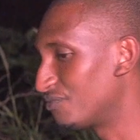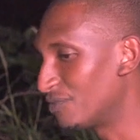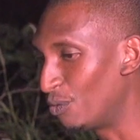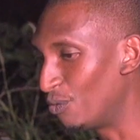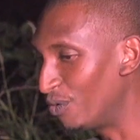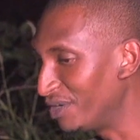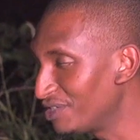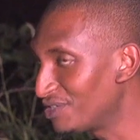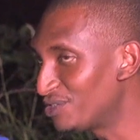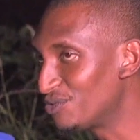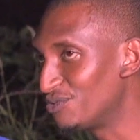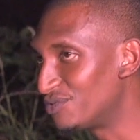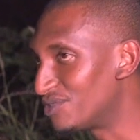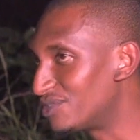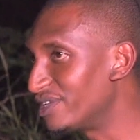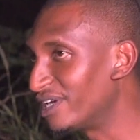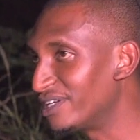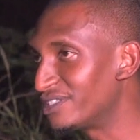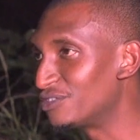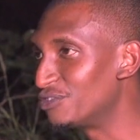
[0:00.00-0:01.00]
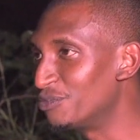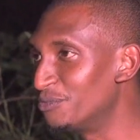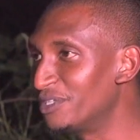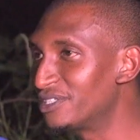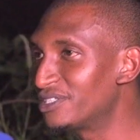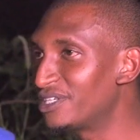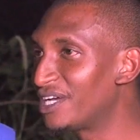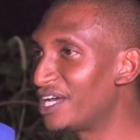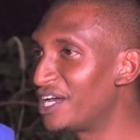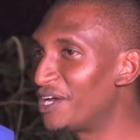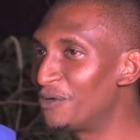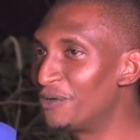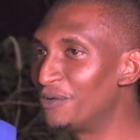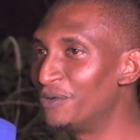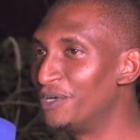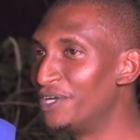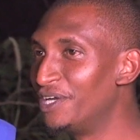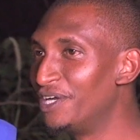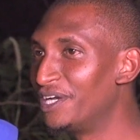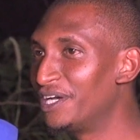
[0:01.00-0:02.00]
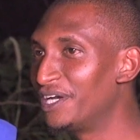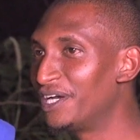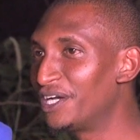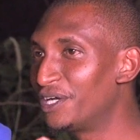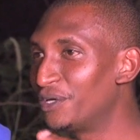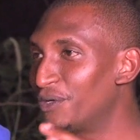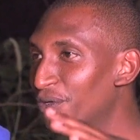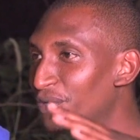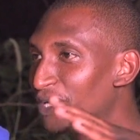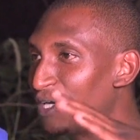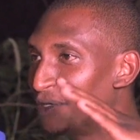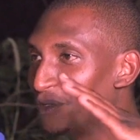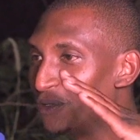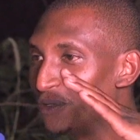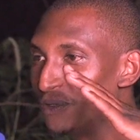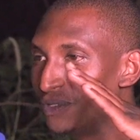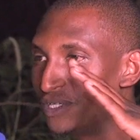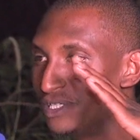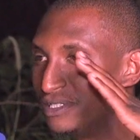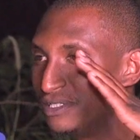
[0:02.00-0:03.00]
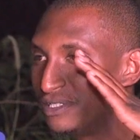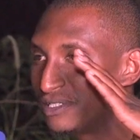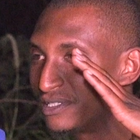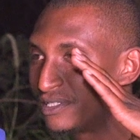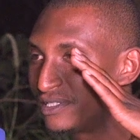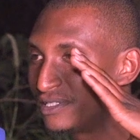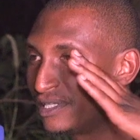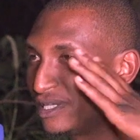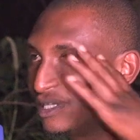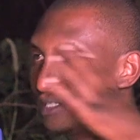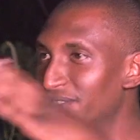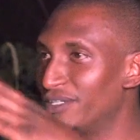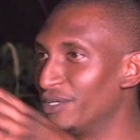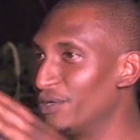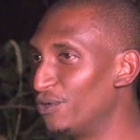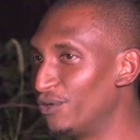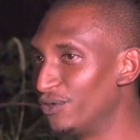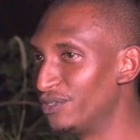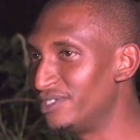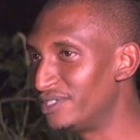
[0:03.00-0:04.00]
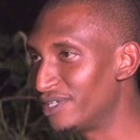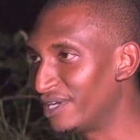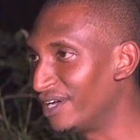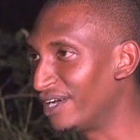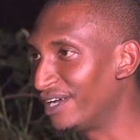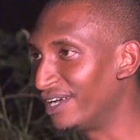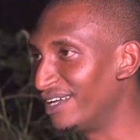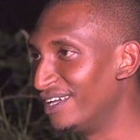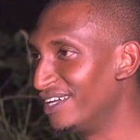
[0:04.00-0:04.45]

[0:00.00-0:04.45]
That once you start, no matter how insane the odds are,